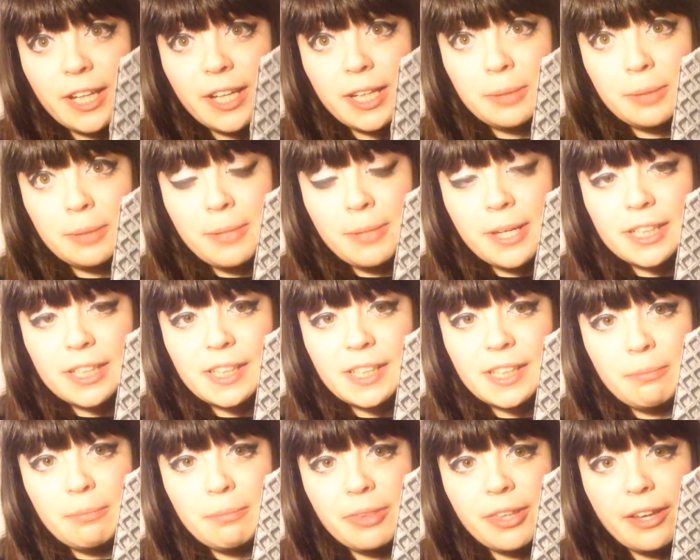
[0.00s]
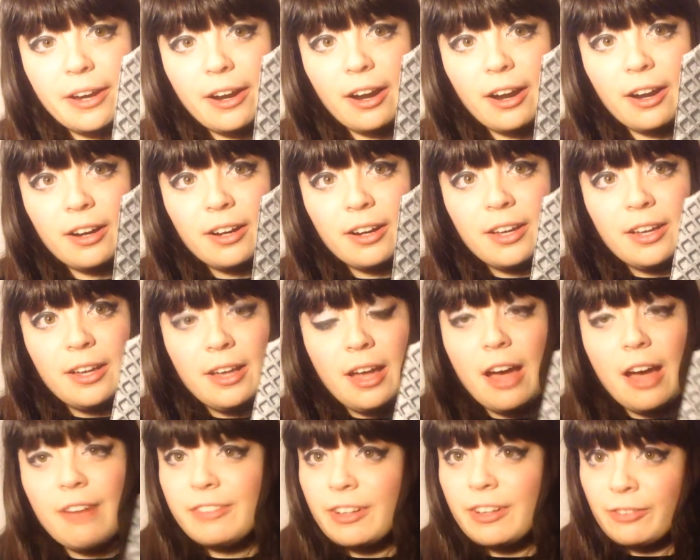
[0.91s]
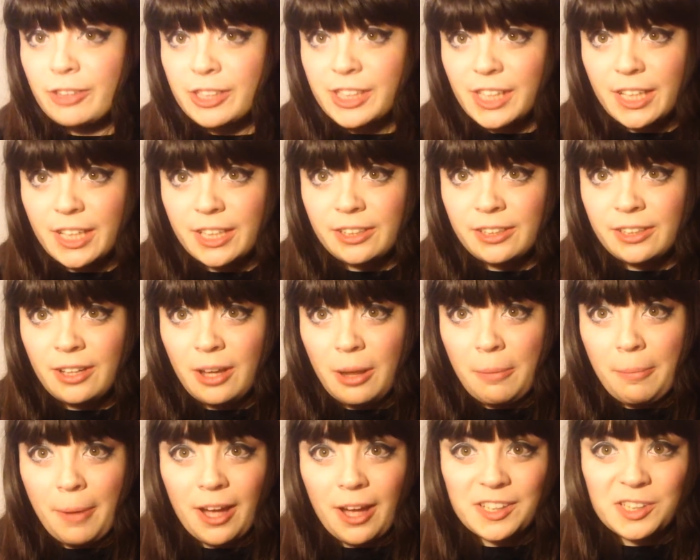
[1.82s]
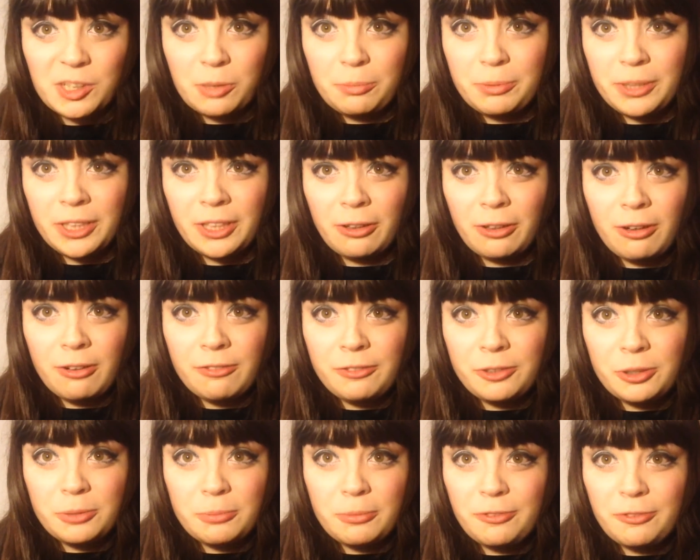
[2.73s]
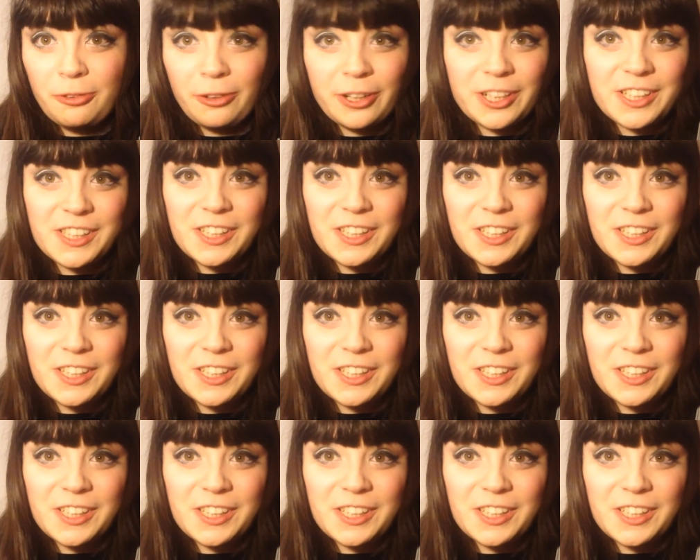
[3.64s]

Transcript: getting picked up there. I've never done a box opening or review before,